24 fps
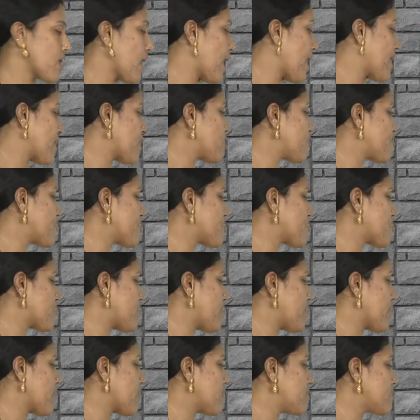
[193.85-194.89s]
angle of a
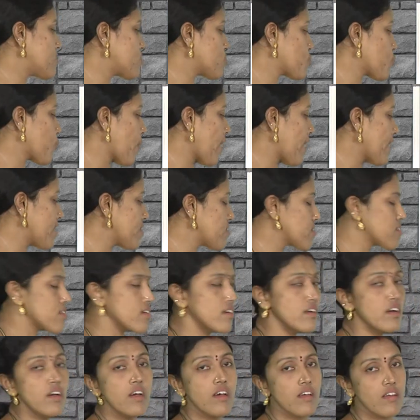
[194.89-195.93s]
triangle is twice
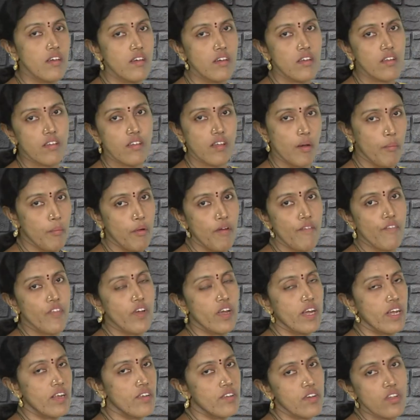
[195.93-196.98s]
the sum of the
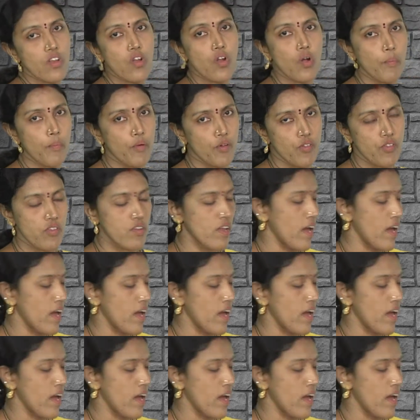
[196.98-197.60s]
interior opposite